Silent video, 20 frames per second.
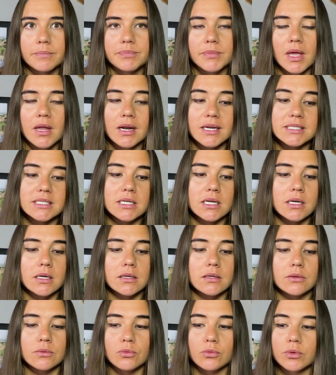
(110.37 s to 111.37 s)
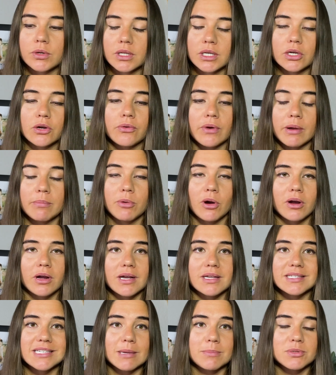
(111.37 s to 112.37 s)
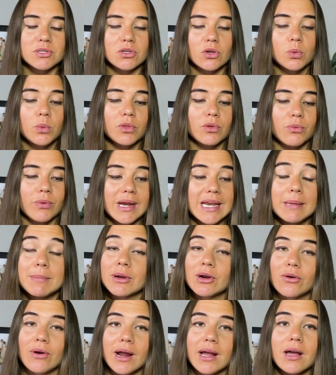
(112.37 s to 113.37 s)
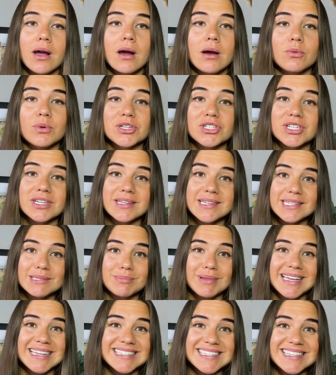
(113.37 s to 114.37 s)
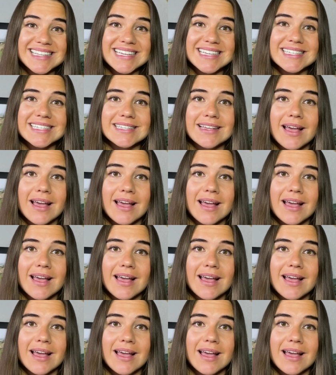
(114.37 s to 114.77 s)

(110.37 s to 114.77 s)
And I did a really great podcast episode with Renee McGregor where she explains this.